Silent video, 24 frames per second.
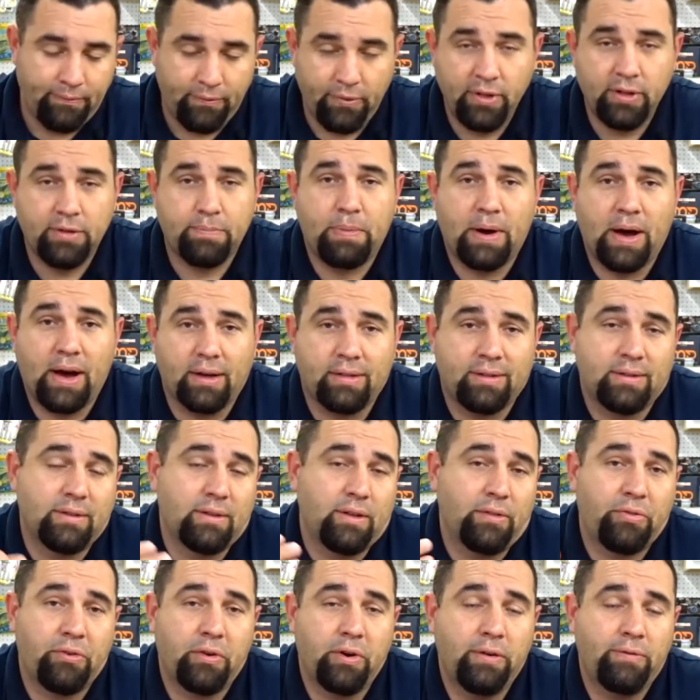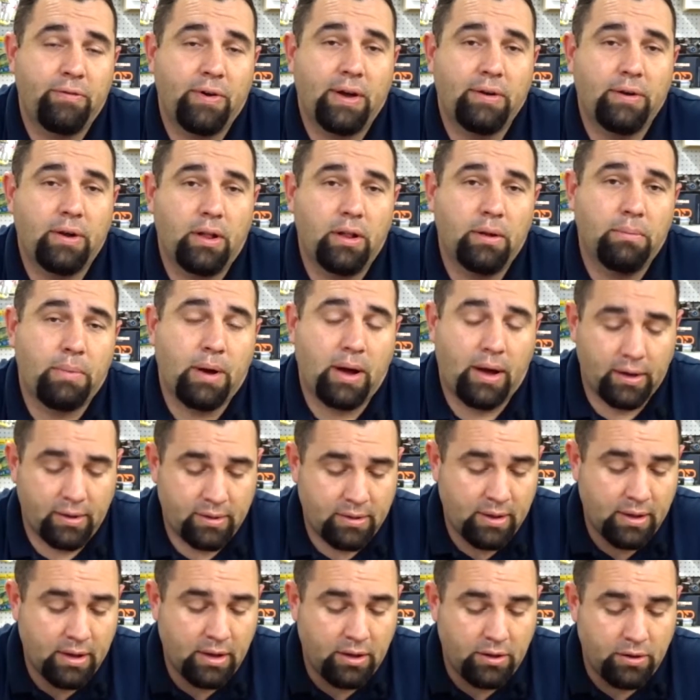For this box is a $35
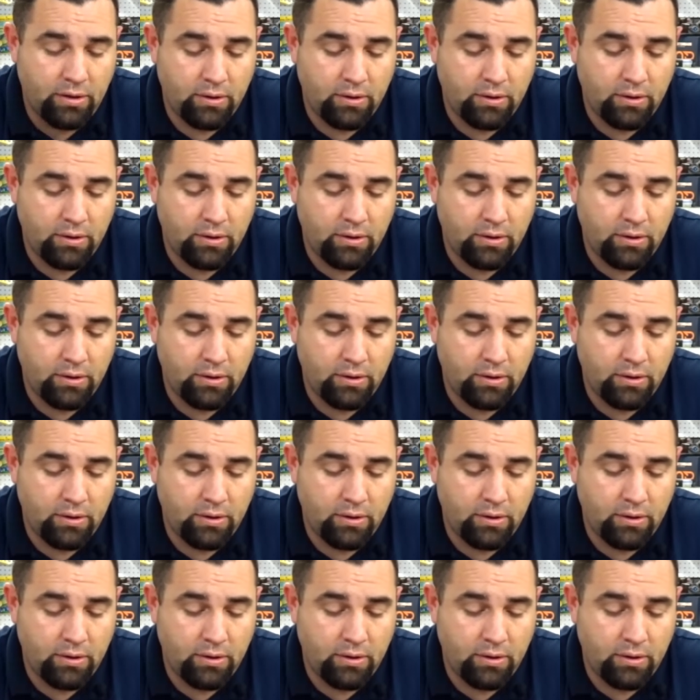box.